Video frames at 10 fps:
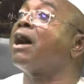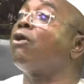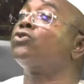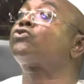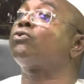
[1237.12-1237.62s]

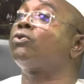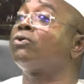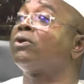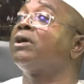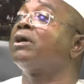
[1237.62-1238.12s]

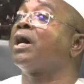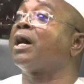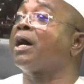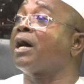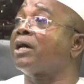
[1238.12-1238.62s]
also
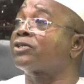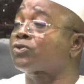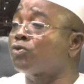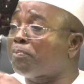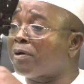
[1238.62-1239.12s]

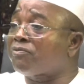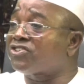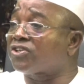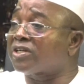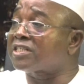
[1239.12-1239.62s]

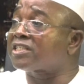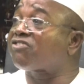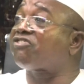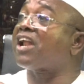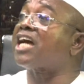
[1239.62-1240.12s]
supervision is a
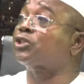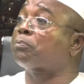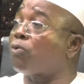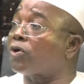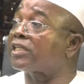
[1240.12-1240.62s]

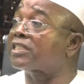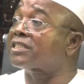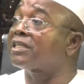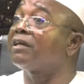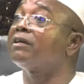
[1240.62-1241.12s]

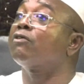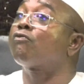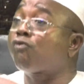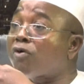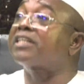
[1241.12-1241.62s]
flashpoint
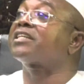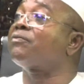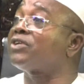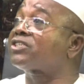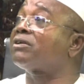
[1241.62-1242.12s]
for
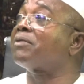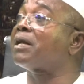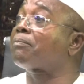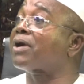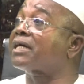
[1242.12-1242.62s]
examination
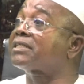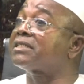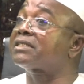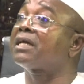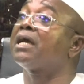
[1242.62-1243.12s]

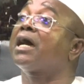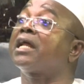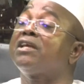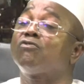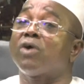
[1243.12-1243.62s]
malpractice.
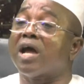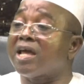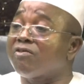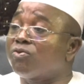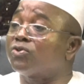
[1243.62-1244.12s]
And if we are
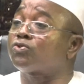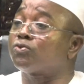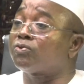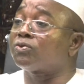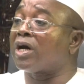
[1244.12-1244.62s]
able
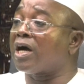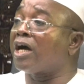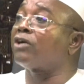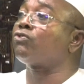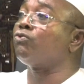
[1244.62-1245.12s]
to
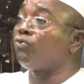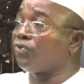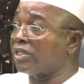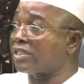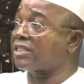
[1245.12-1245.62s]
do
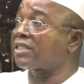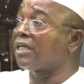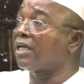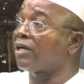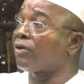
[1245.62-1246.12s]
this,
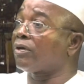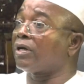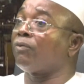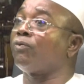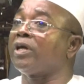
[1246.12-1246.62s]

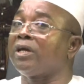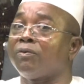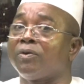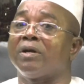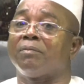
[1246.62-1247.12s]
we
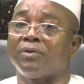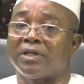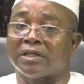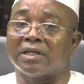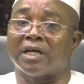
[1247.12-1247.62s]
will be